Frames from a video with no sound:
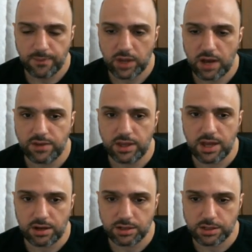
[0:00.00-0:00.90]
I've done that
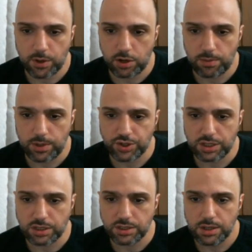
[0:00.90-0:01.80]
on some harder
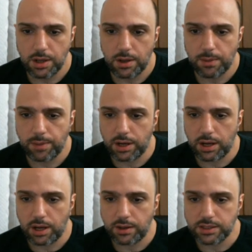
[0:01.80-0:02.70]
missions. But
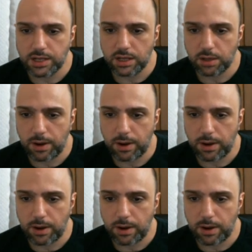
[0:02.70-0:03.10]
let's take a look.